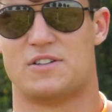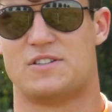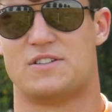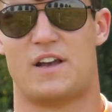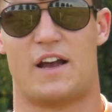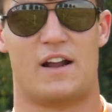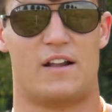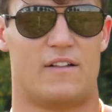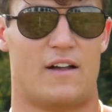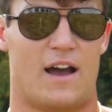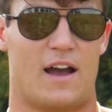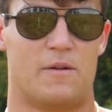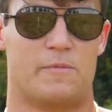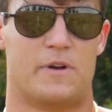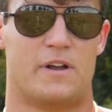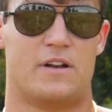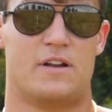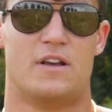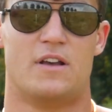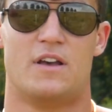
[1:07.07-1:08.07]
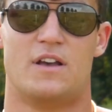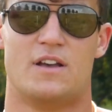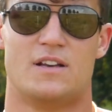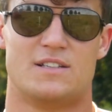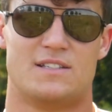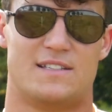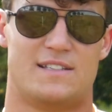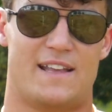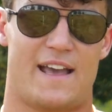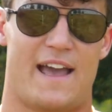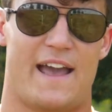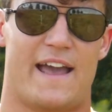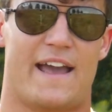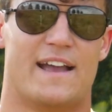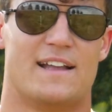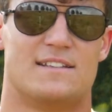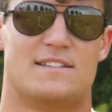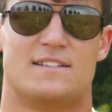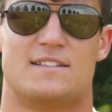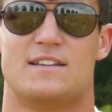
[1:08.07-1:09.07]
sight alignment,
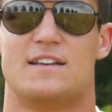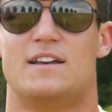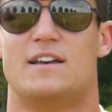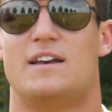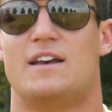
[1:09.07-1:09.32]
stance,